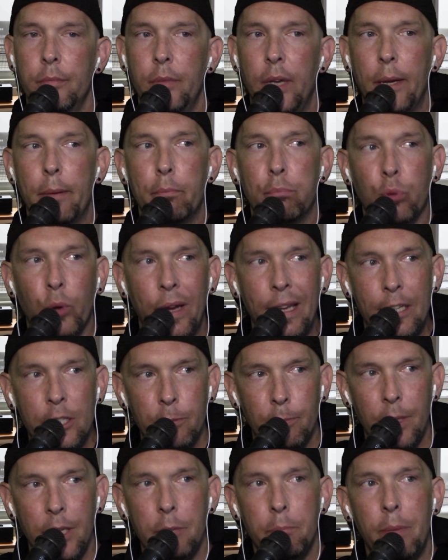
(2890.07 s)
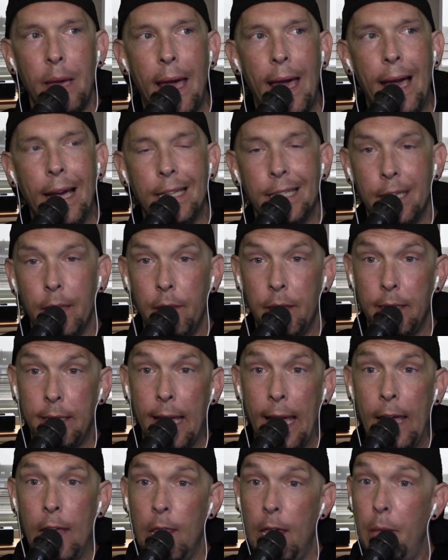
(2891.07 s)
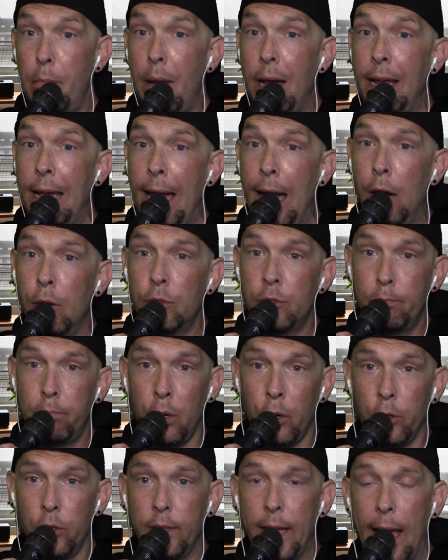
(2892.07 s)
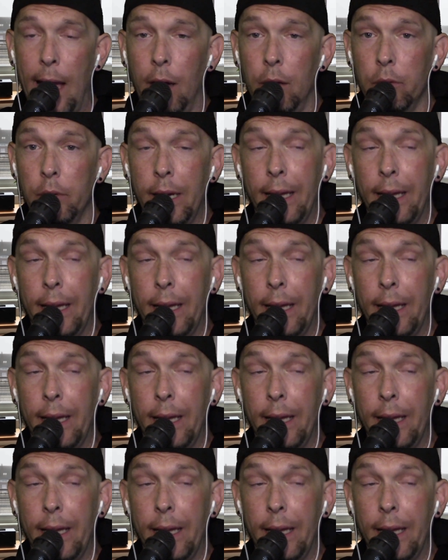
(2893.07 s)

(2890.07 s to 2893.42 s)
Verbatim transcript: it brings me back to the day that my house burnt down